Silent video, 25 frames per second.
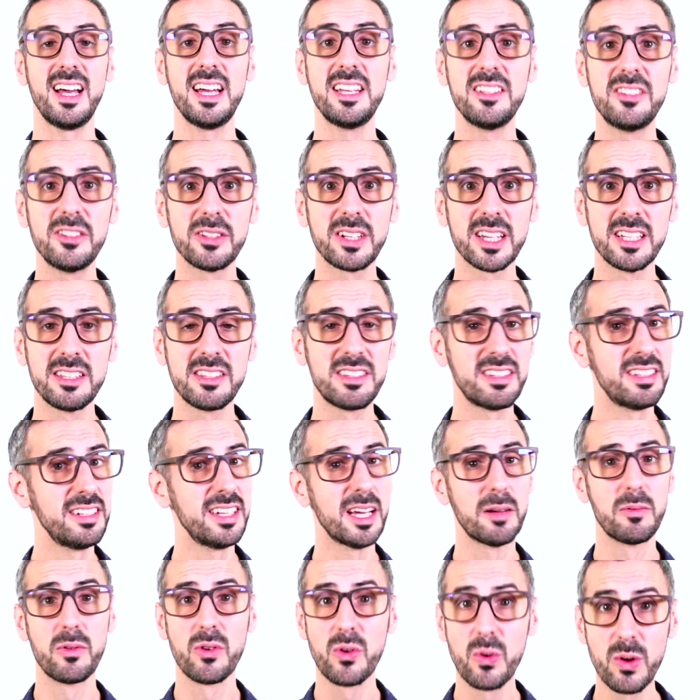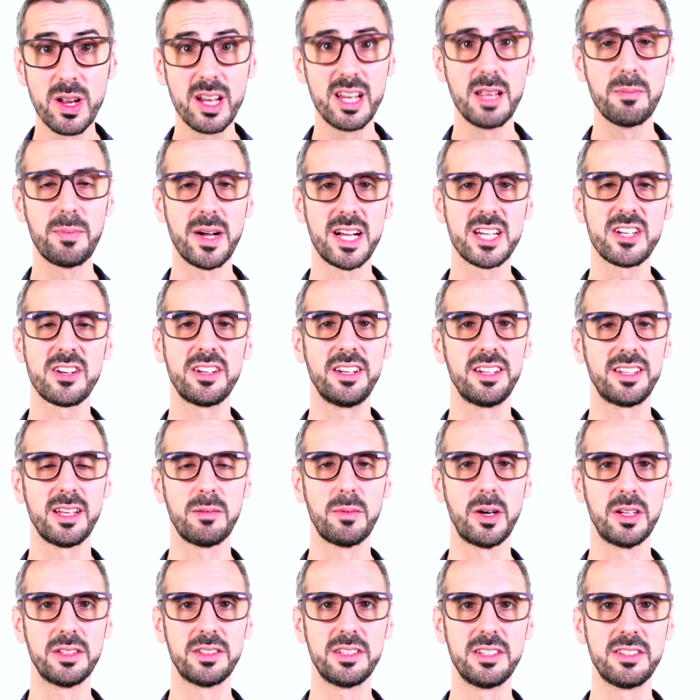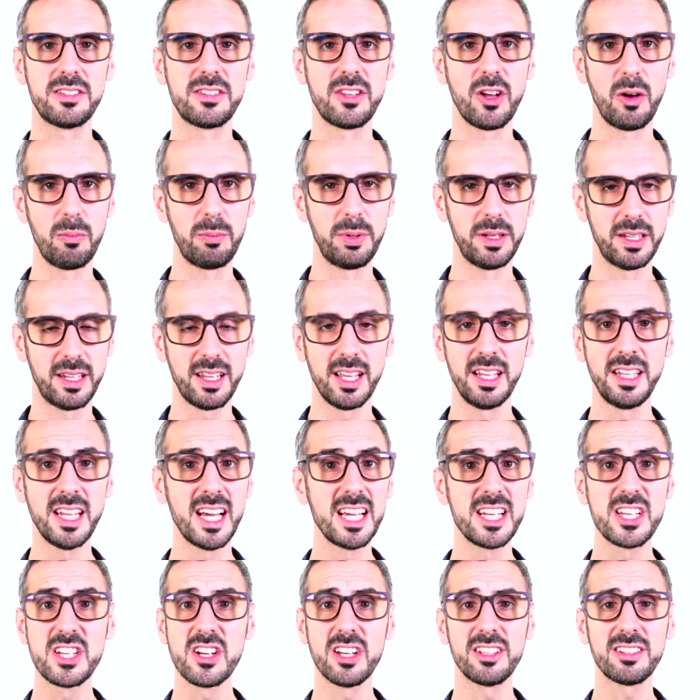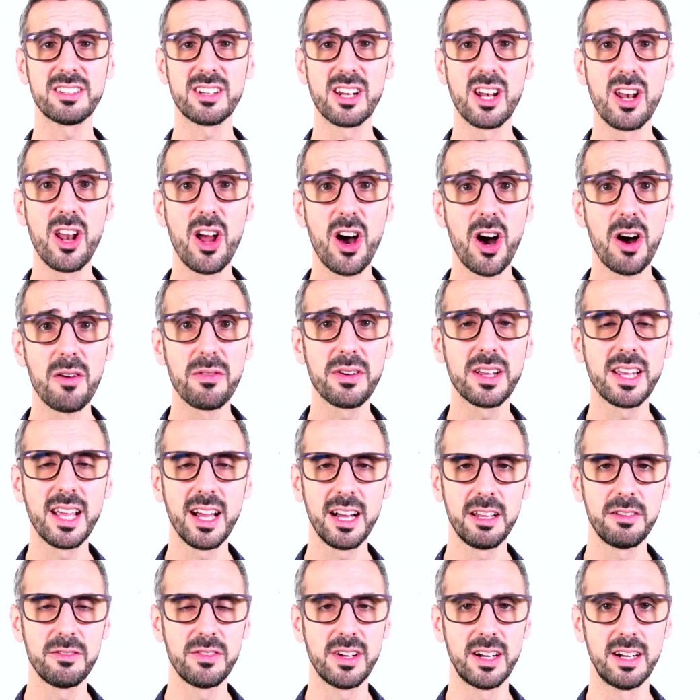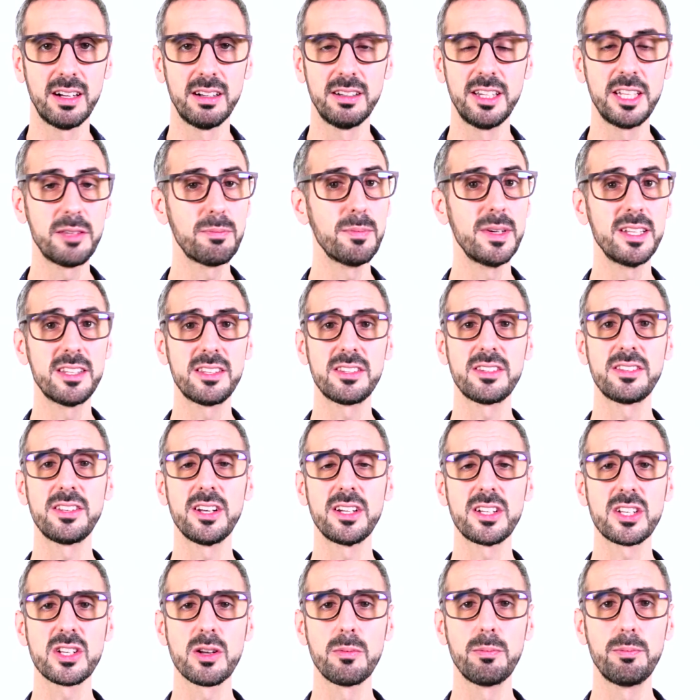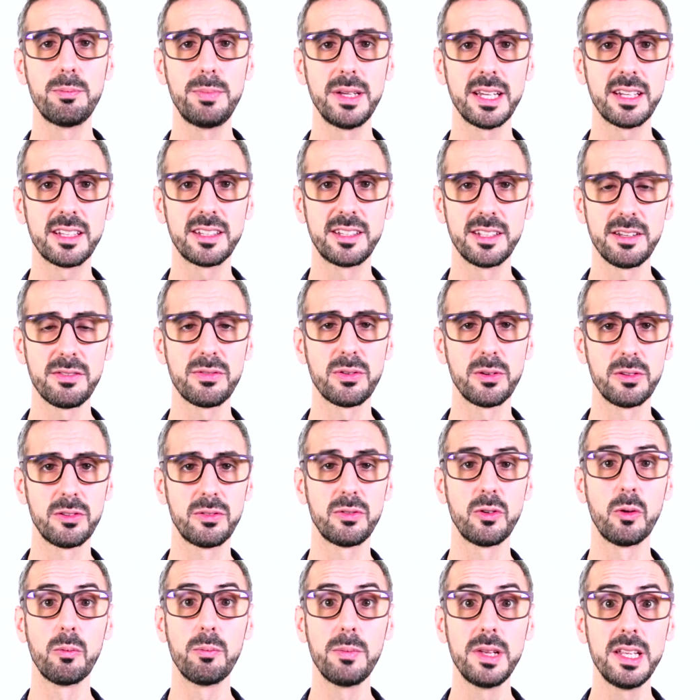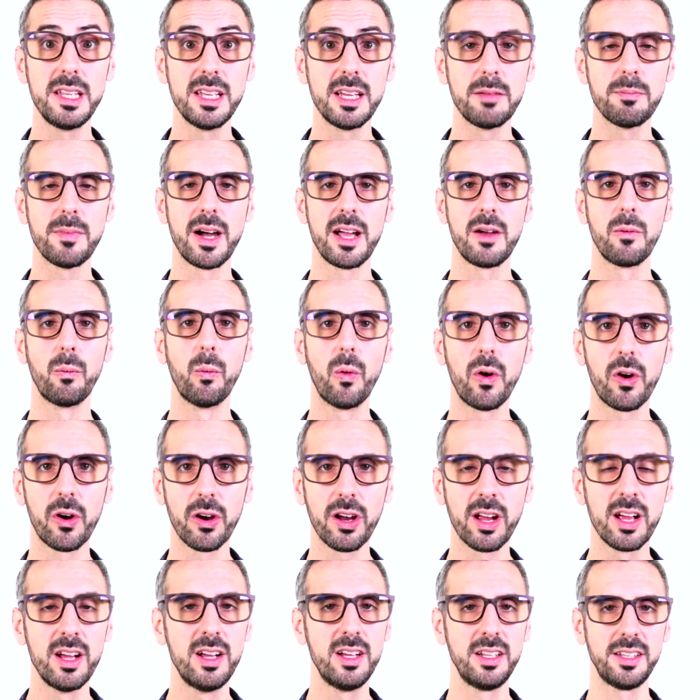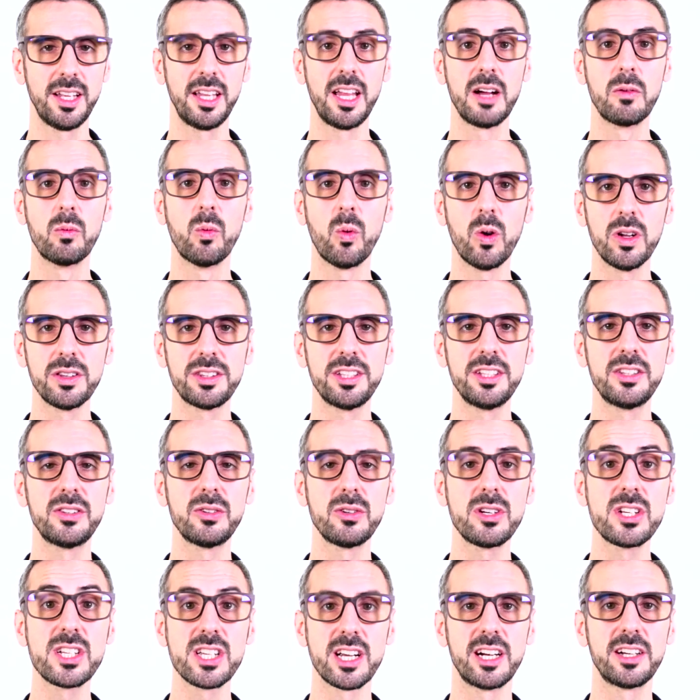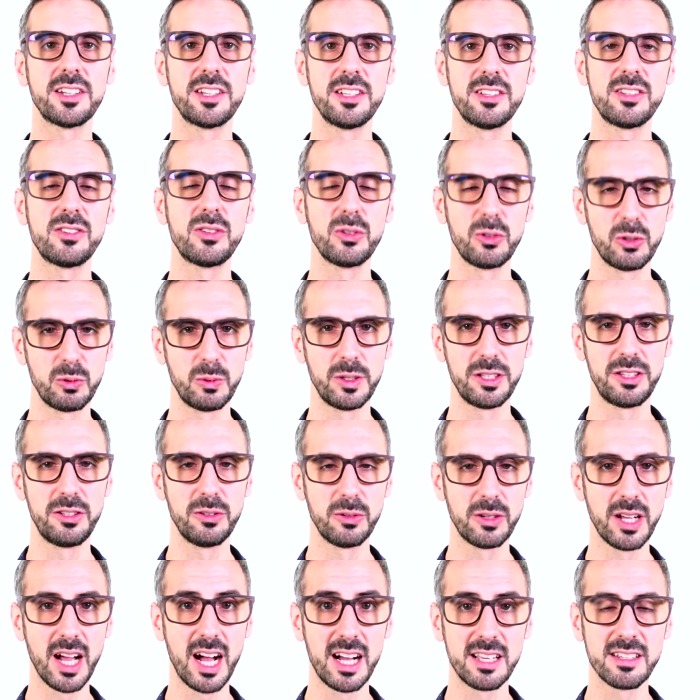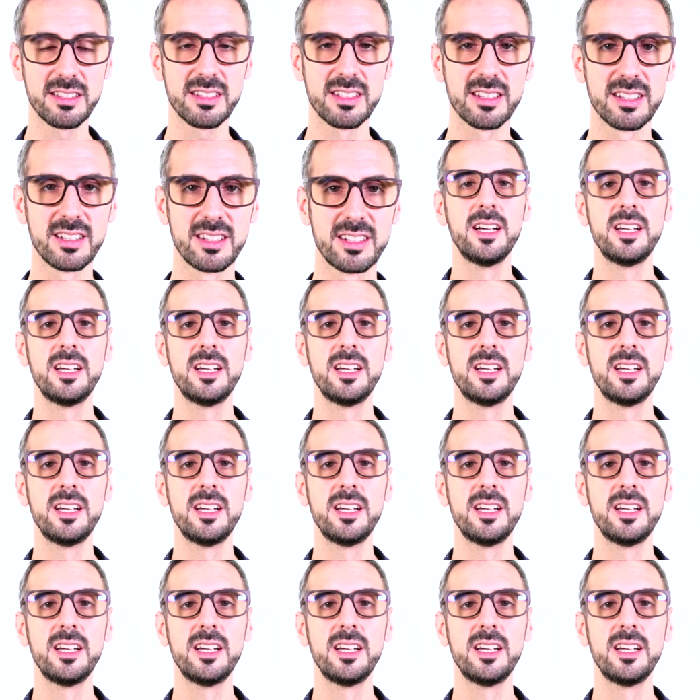As you can see, I'm really passionate about this topic and I just love Canva. It made such a big difference for me and my work that I wanted to share this tool with you guys.